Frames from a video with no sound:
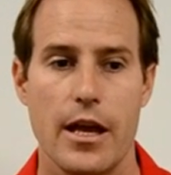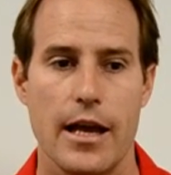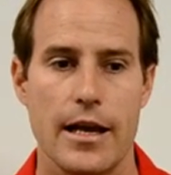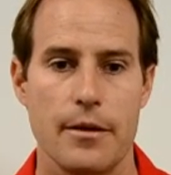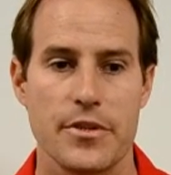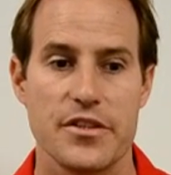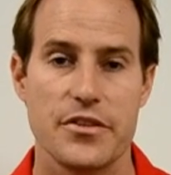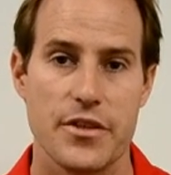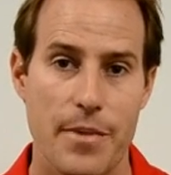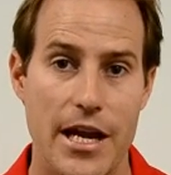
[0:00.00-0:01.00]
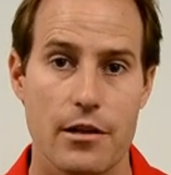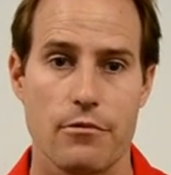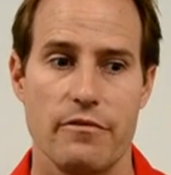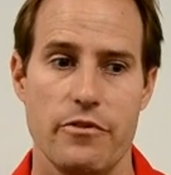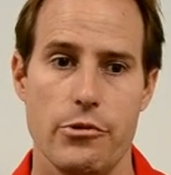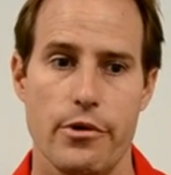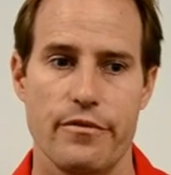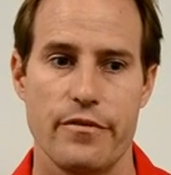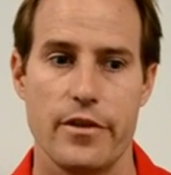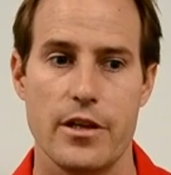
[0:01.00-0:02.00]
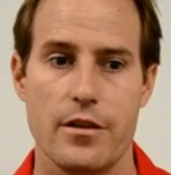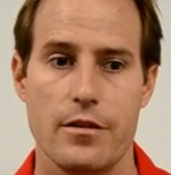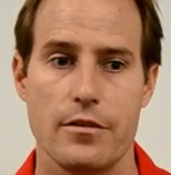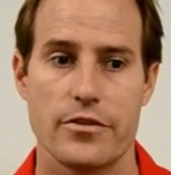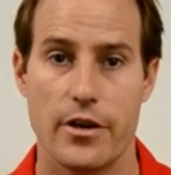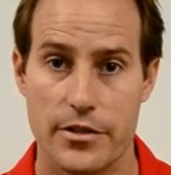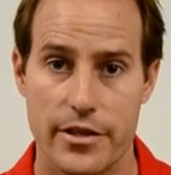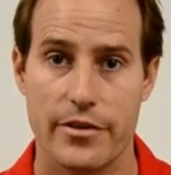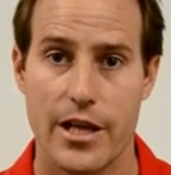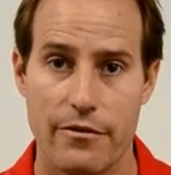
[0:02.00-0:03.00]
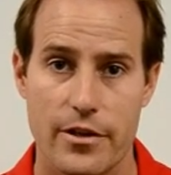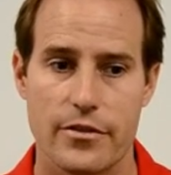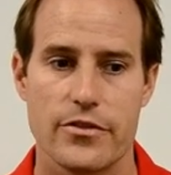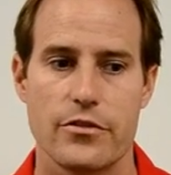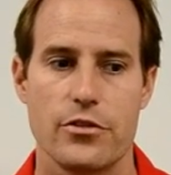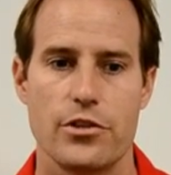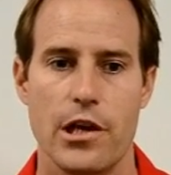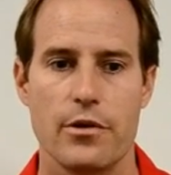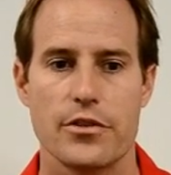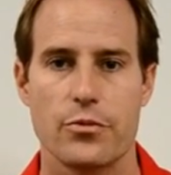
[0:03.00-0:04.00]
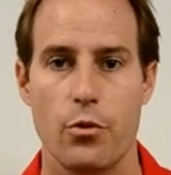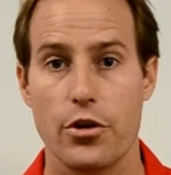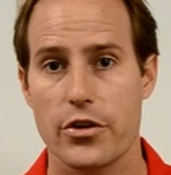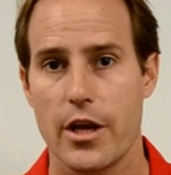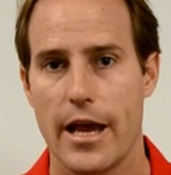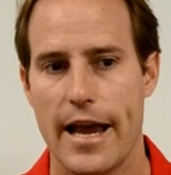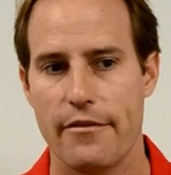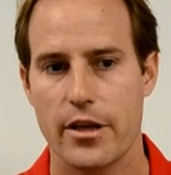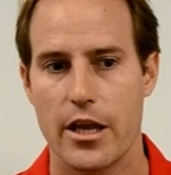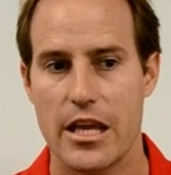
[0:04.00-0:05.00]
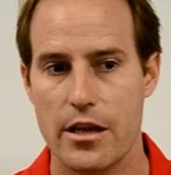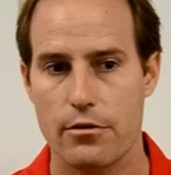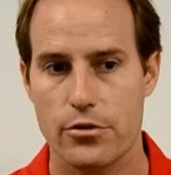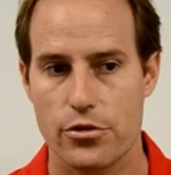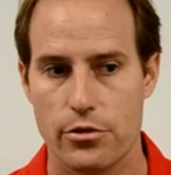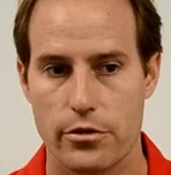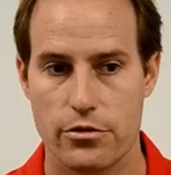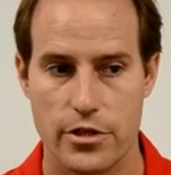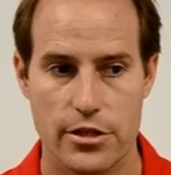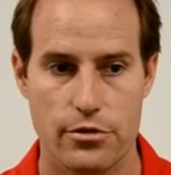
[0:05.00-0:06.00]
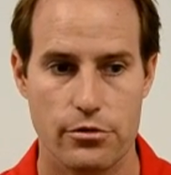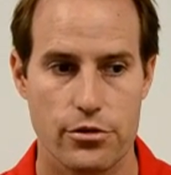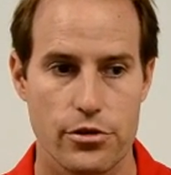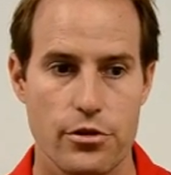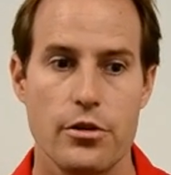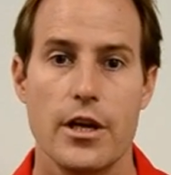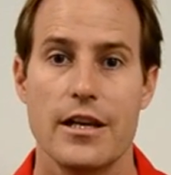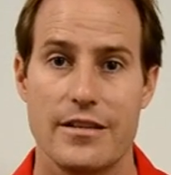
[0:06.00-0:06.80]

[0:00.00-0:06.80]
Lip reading: a systematic review of the scientific evidence to show us what having a heeled shoe, a traditional shoe,